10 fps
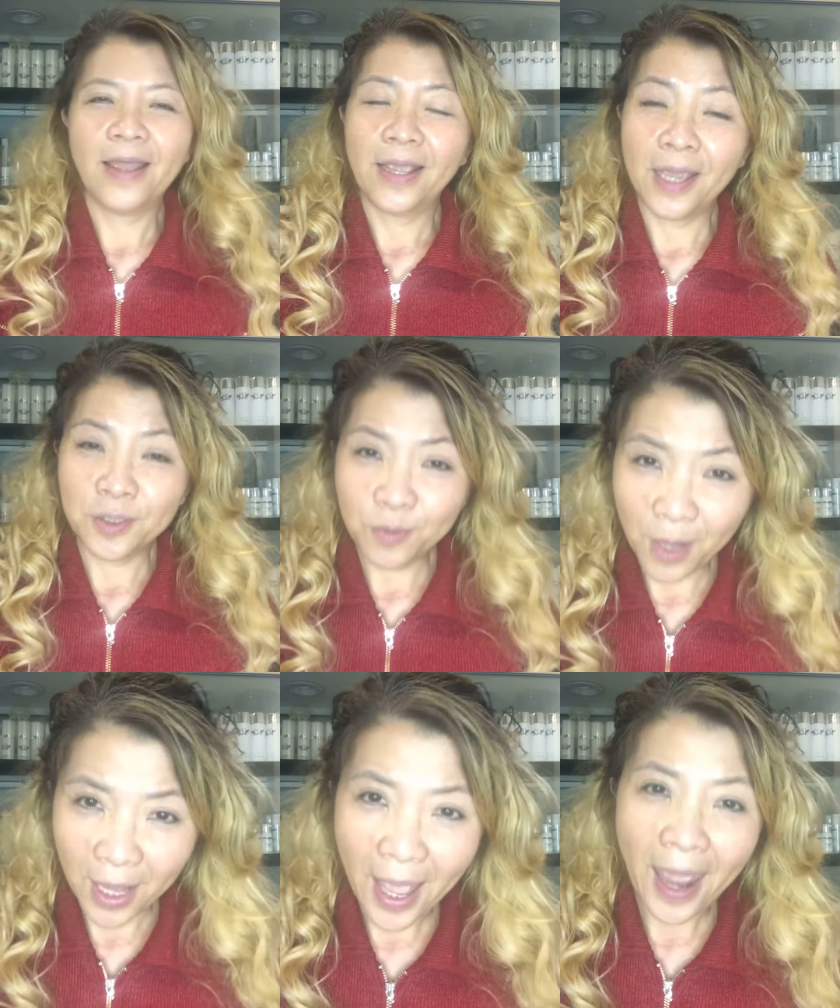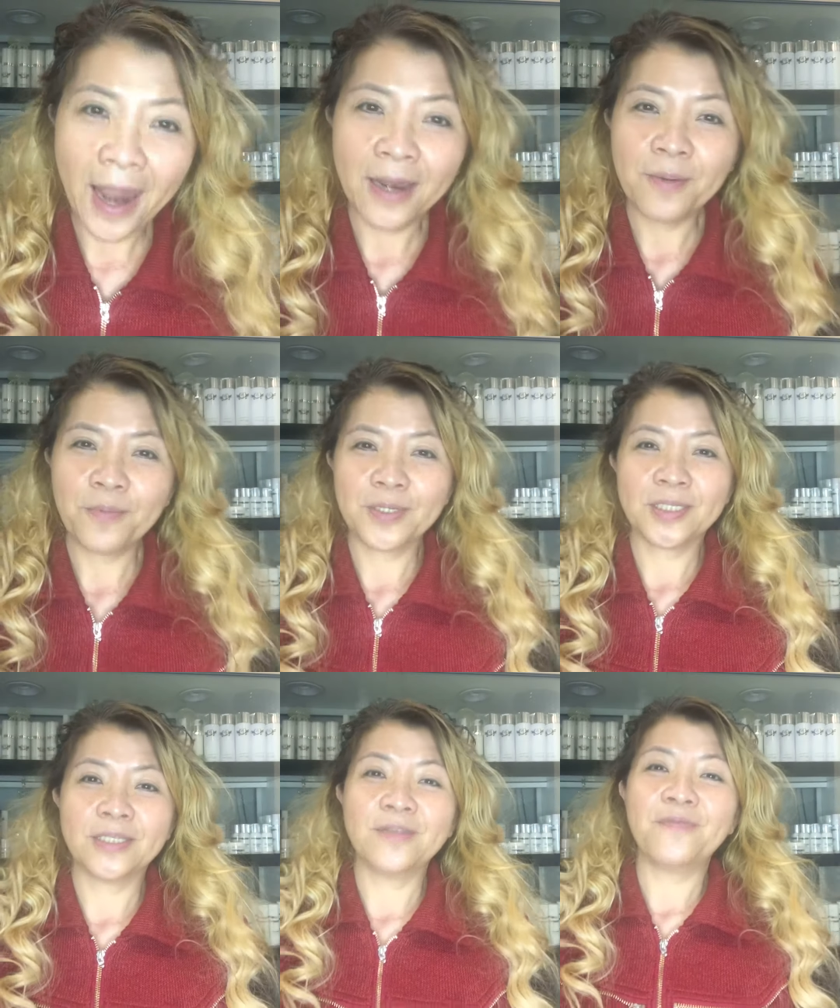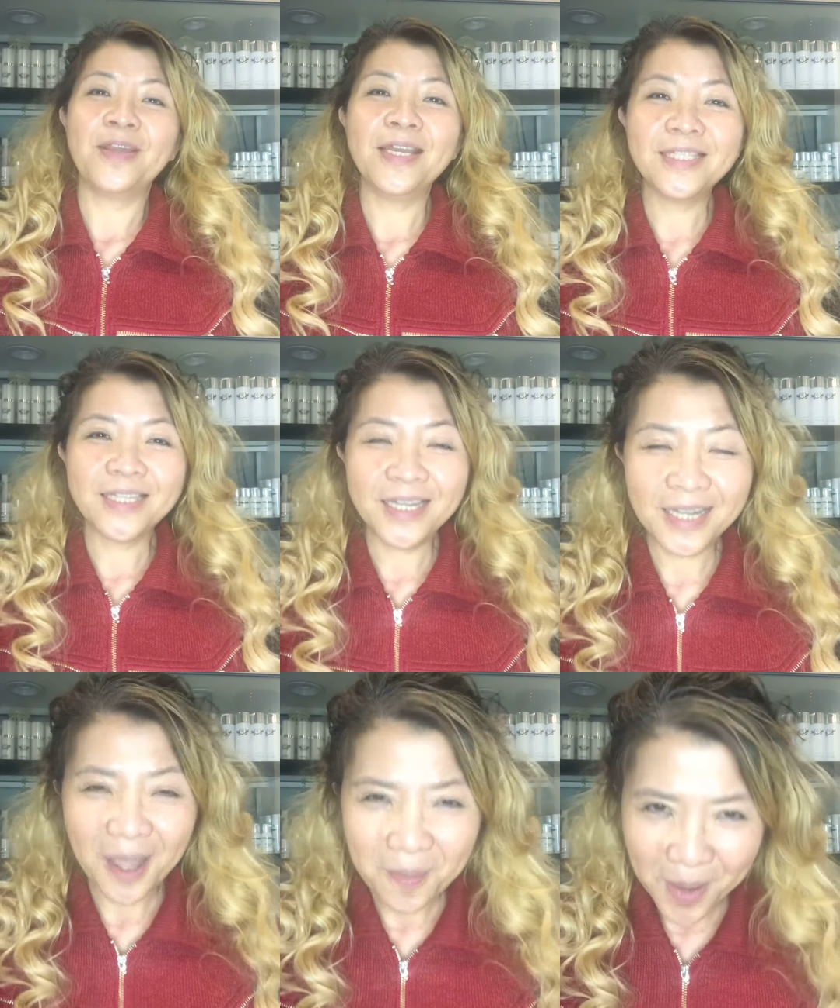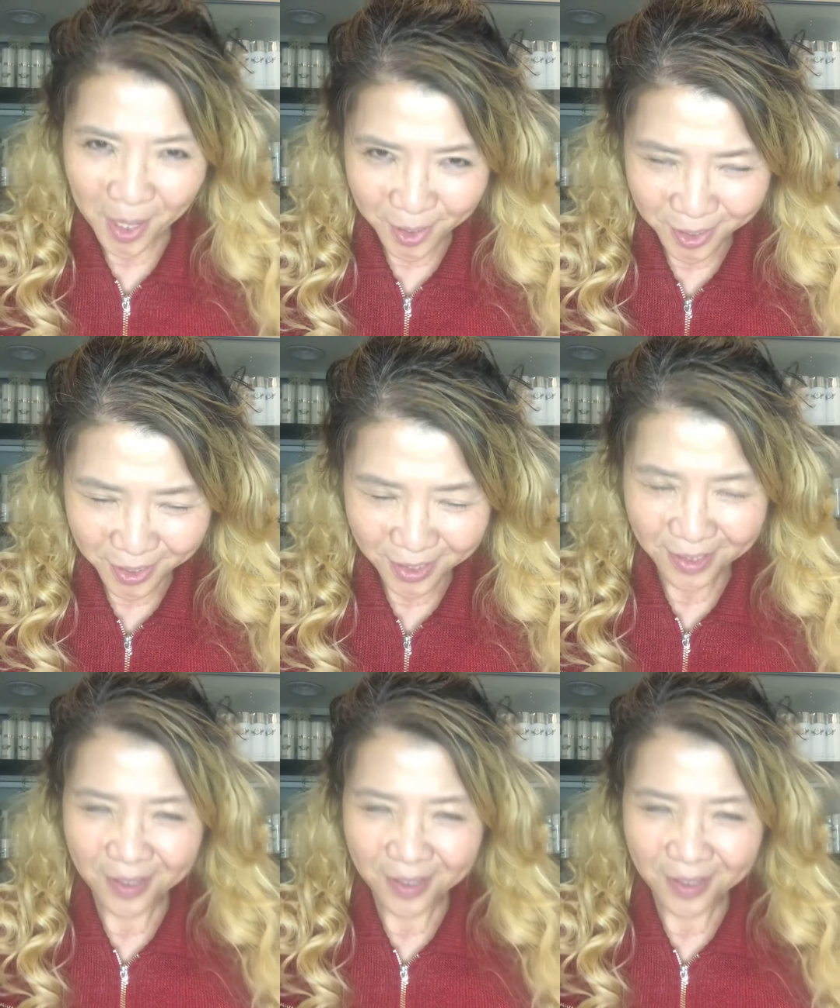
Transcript: Guess what? I ended up with severe skin damage.